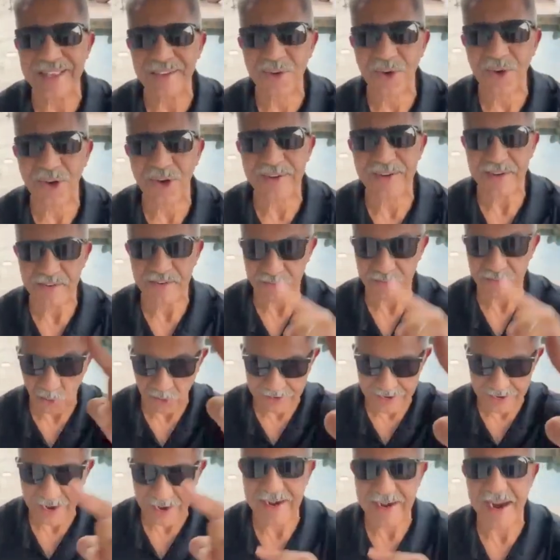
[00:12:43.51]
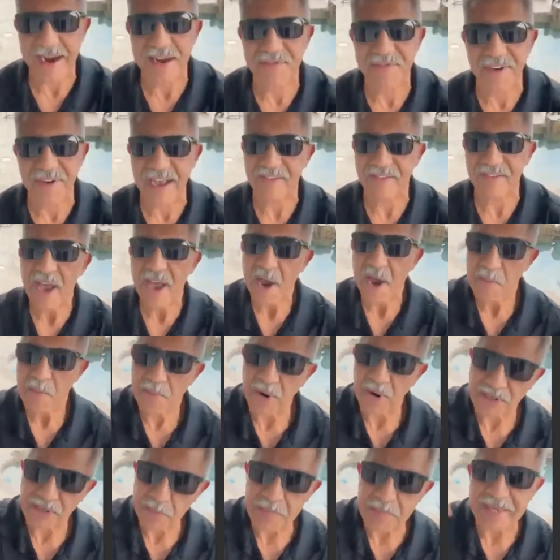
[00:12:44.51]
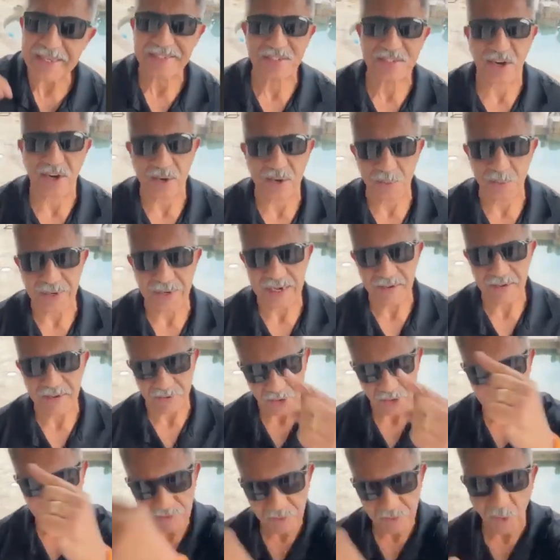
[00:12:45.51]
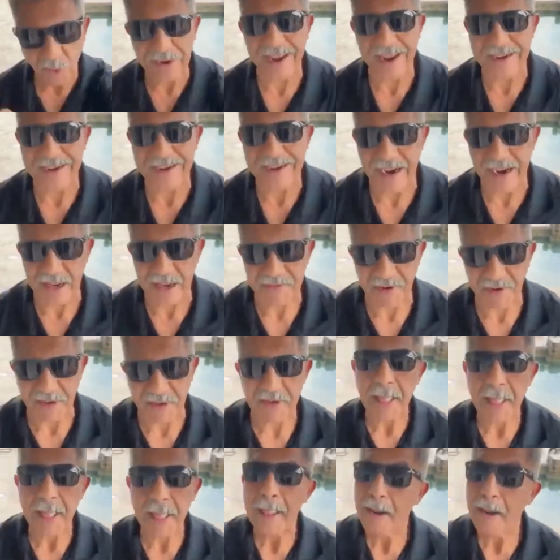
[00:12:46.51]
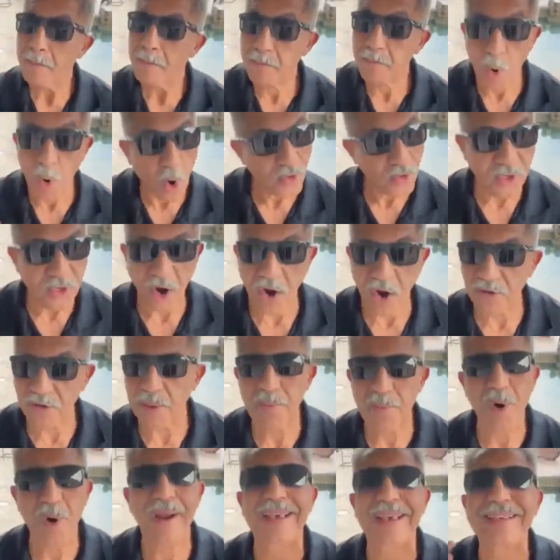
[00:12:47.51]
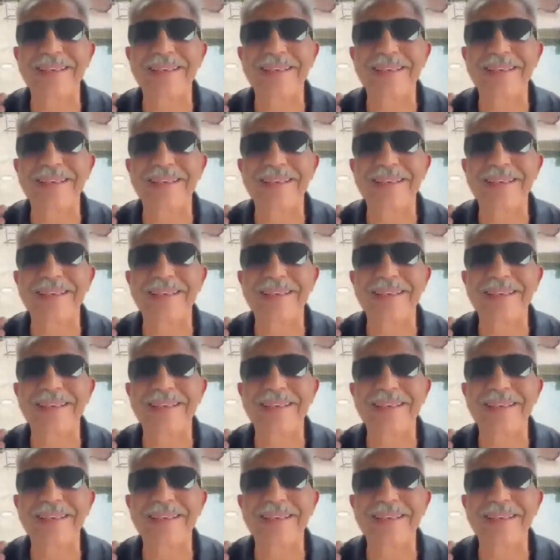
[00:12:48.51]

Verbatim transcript: both are on the products getting healthy and staying healthy without making people on top of some Jurassic Age